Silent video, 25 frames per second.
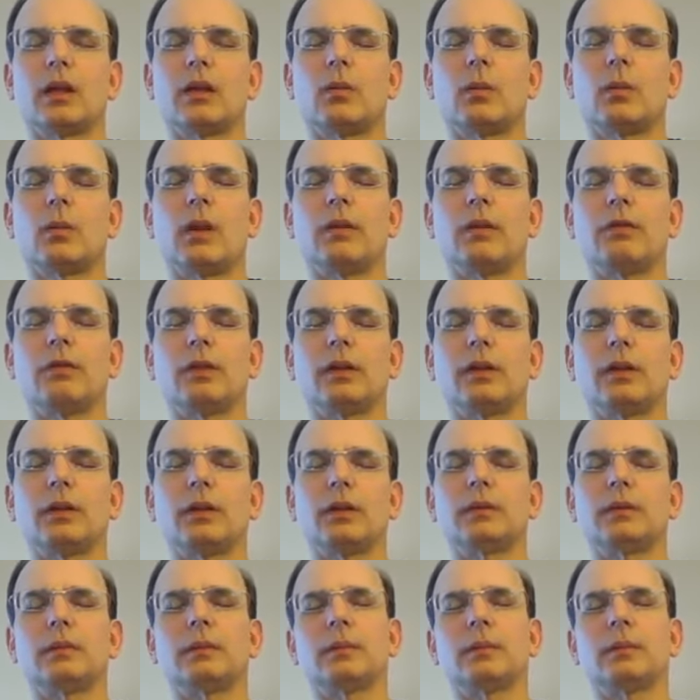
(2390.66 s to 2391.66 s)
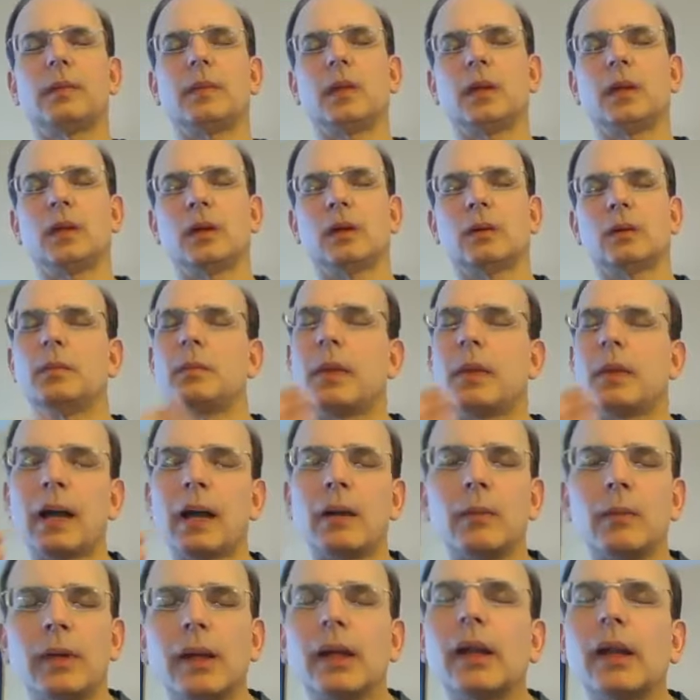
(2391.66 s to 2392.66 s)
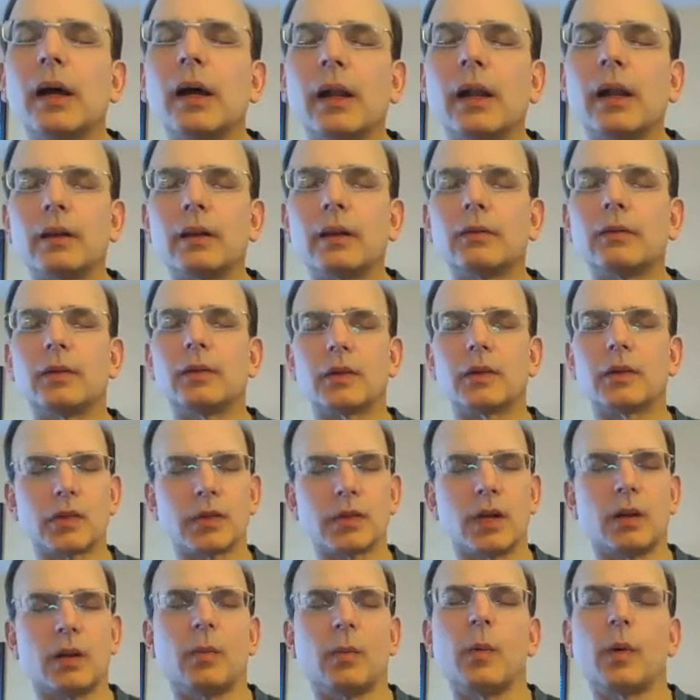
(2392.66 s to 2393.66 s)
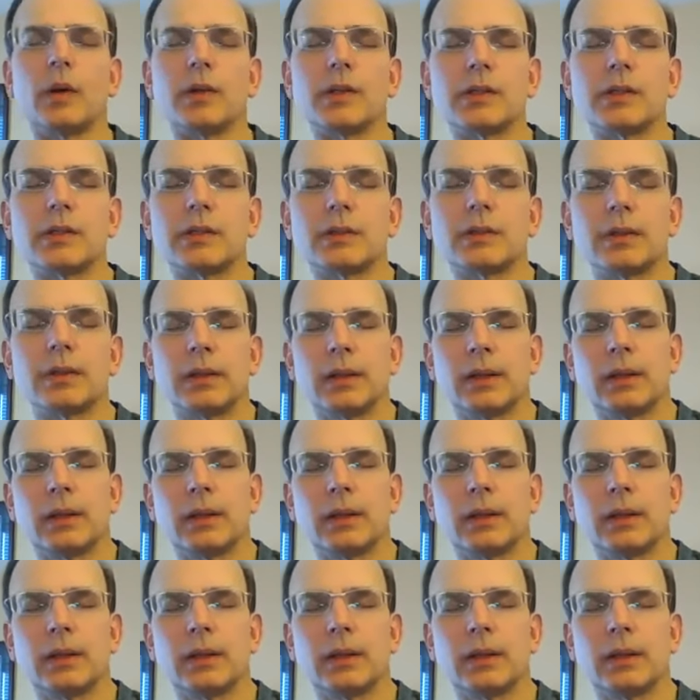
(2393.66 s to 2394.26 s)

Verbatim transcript: What I feel, you know, my read on it for Trump was